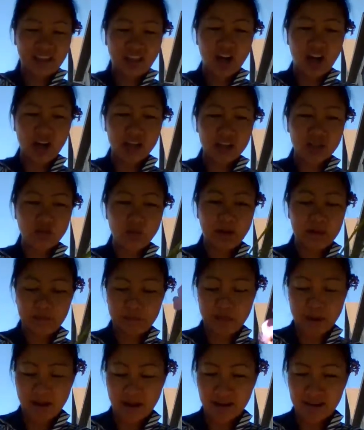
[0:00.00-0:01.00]
Cars
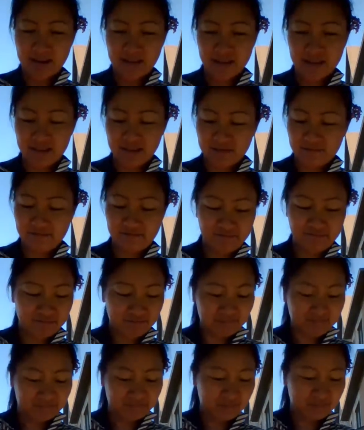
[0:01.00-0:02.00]
went by.
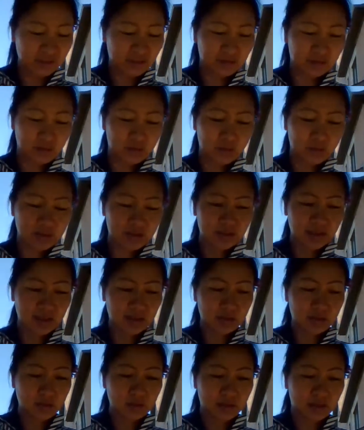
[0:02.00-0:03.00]
Of course, they
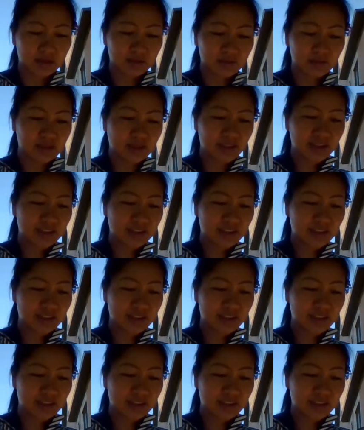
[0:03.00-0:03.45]
look at